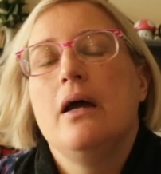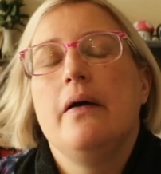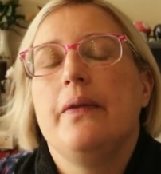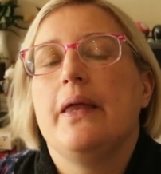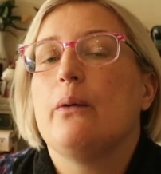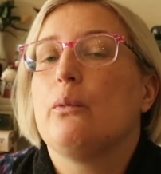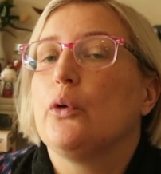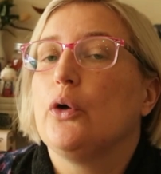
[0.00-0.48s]

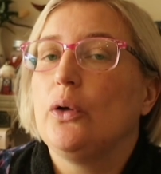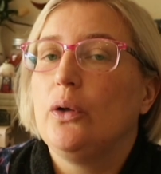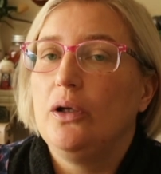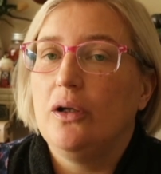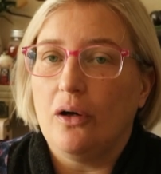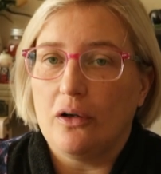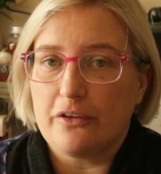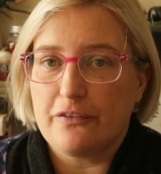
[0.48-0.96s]
There were a
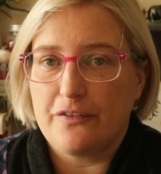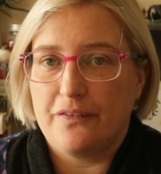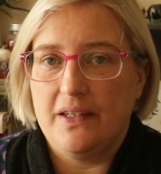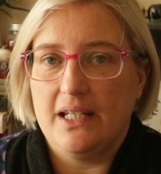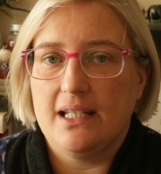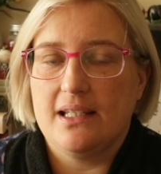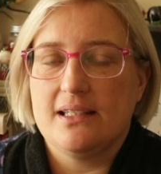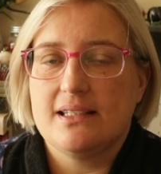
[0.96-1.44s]
lot of
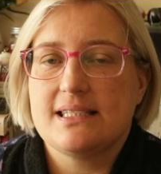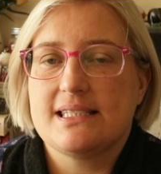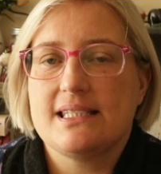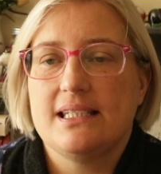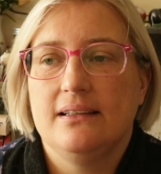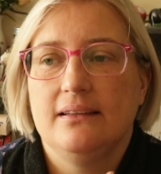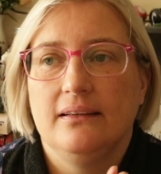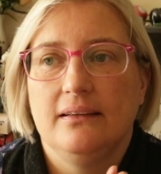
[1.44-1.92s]
things
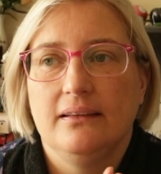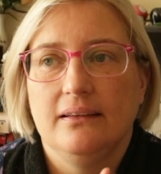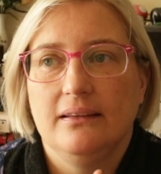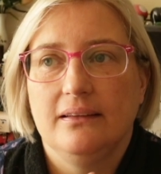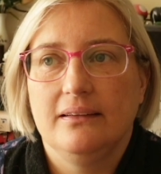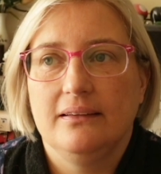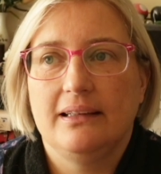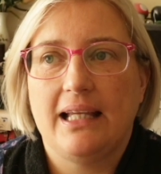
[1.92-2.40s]

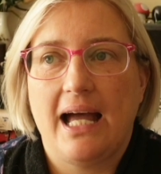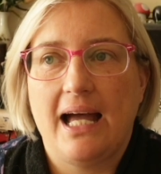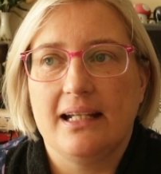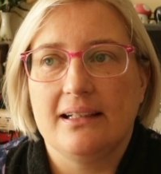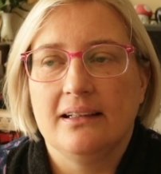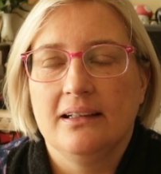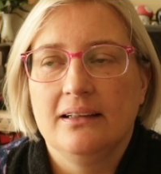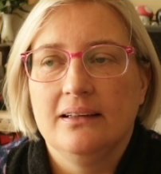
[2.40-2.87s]

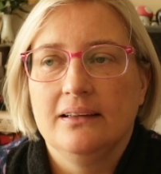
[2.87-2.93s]
that